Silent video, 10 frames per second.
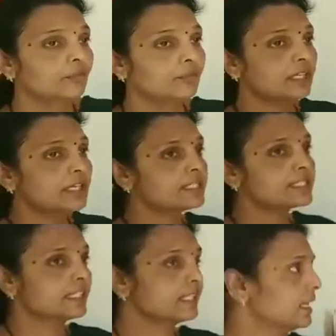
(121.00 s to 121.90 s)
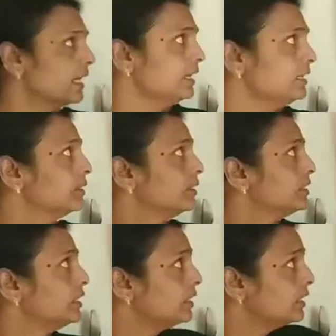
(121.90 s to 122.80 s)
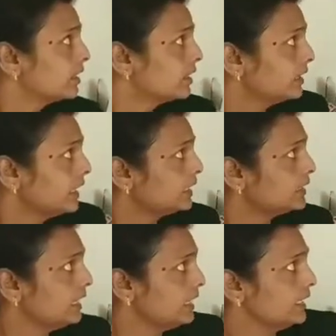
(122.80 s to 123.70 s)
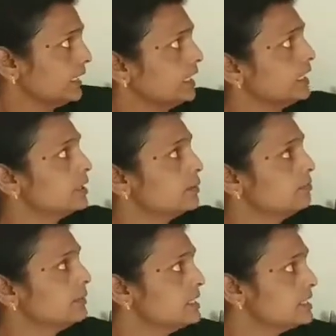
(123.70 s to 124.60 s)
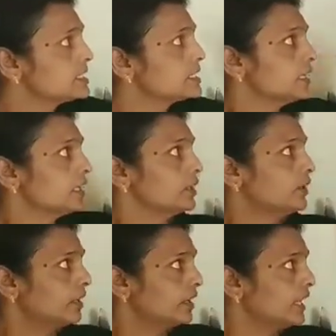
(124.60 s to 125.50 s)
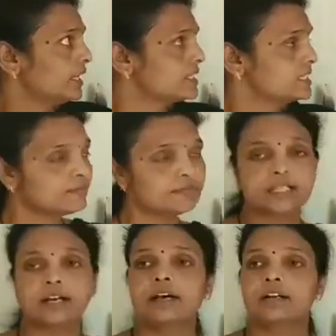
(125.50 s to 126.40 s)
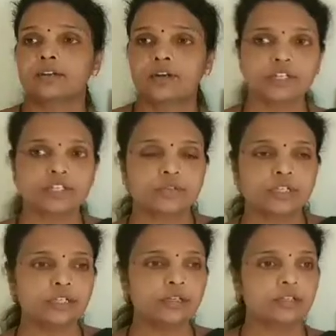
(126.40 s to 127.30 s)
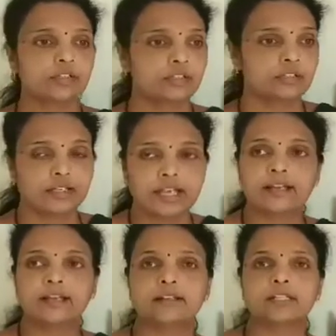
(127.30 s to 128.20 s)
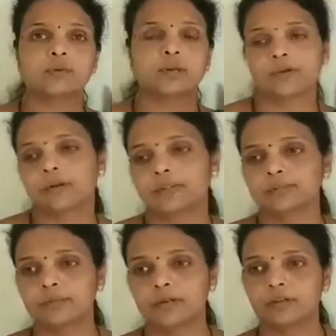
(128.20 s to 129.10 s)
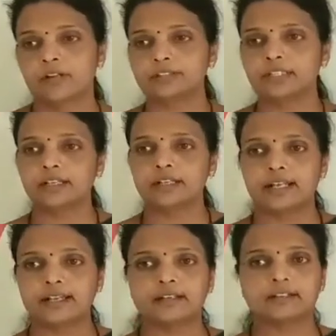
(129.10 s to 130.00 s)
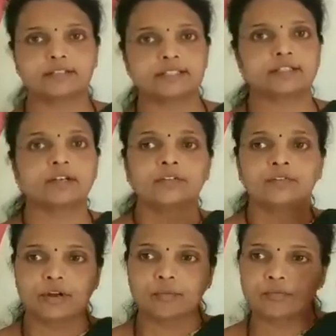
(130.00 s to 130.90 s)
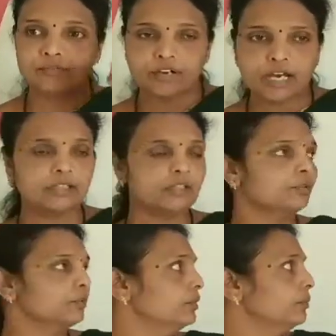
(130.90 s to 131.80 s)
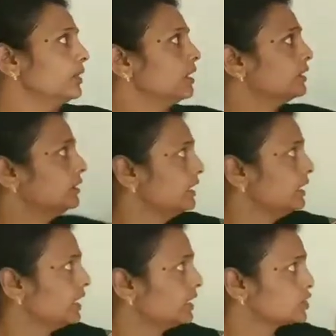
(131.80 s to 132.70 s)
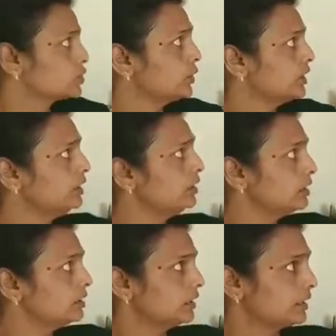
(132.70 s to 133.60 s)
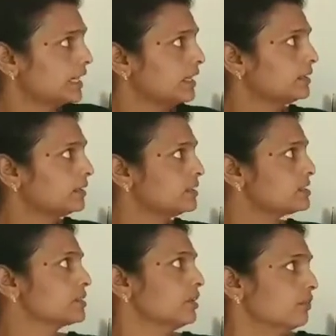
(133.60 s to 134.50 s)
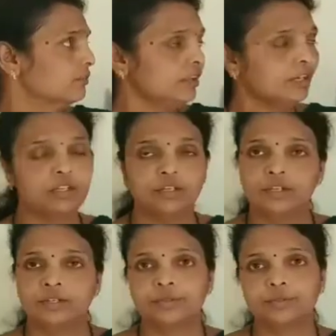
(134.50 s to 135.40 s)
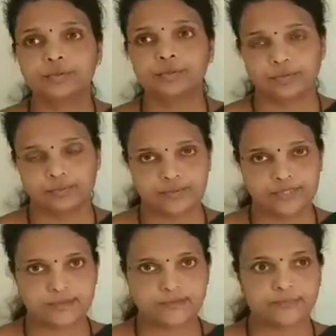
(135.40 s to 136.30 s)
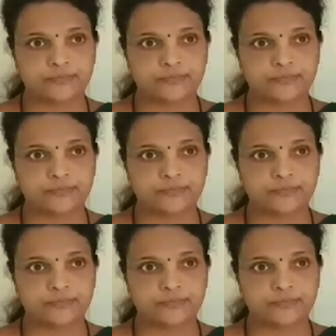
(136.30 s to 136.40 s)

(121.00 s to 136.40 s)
we can say that connecting link means the organisms are not showing the characters, morphological characters from one group, they are showing the characters of two groups.